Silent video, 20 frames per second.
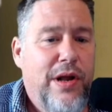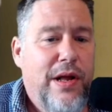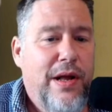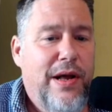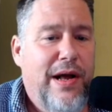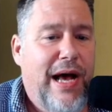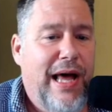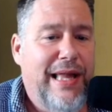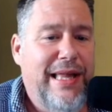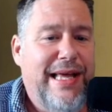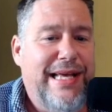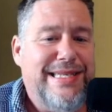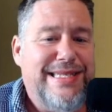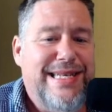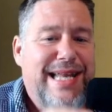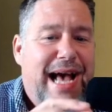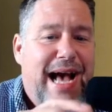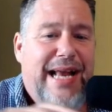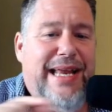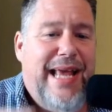At least
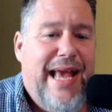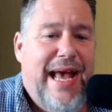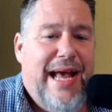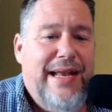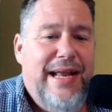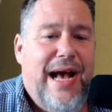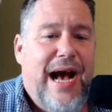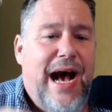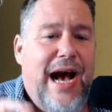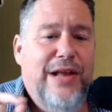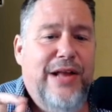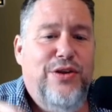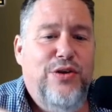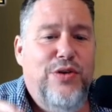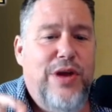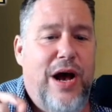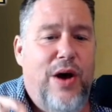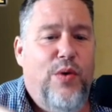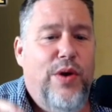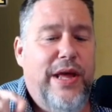not yet. I do
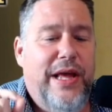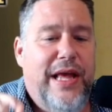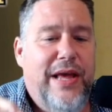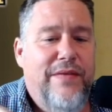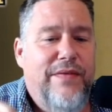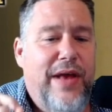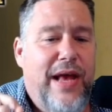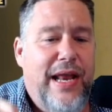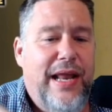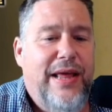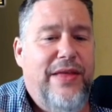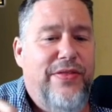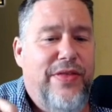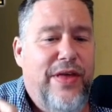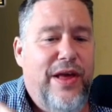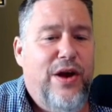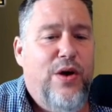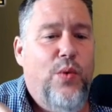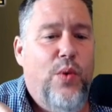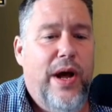not want to give
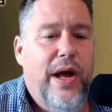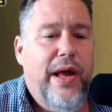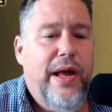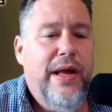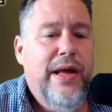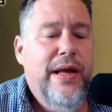anything away